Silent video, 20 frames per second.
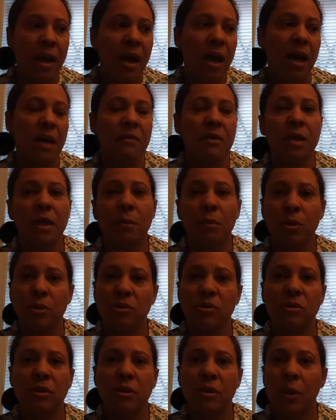having
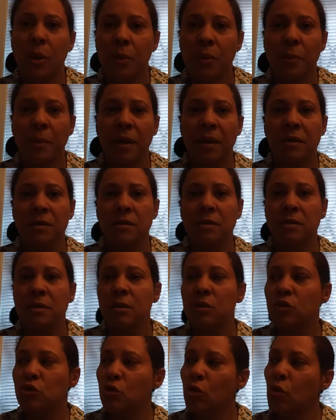emotional
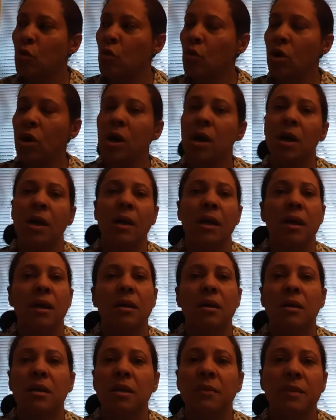codependencies or
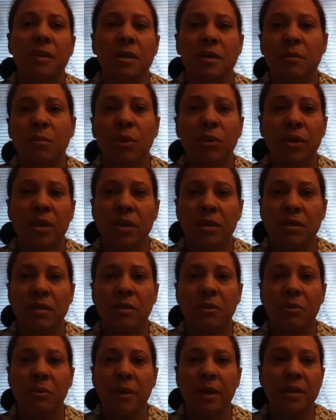even a smoking a
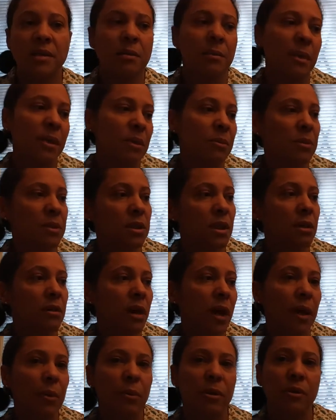cigarette, somebody will tell
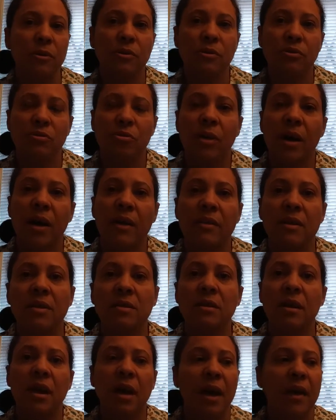you, I wanted to try
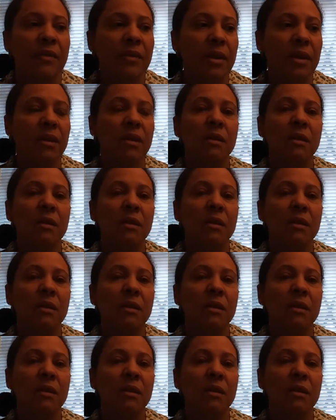this. And then